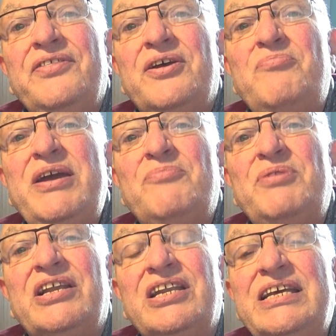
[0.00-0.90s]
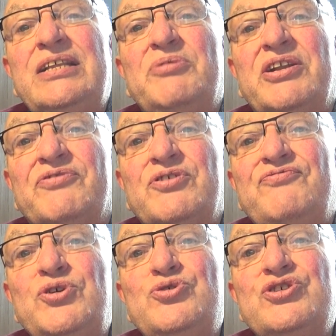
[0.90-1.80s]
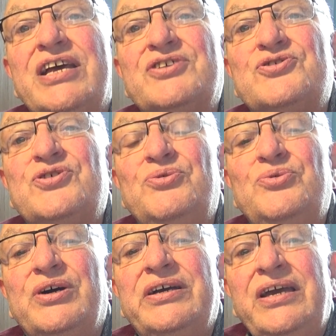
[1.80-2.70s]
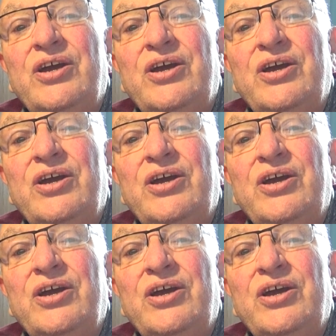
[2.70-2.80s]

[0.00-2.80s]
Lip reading: there may have been a little bit of confusion as to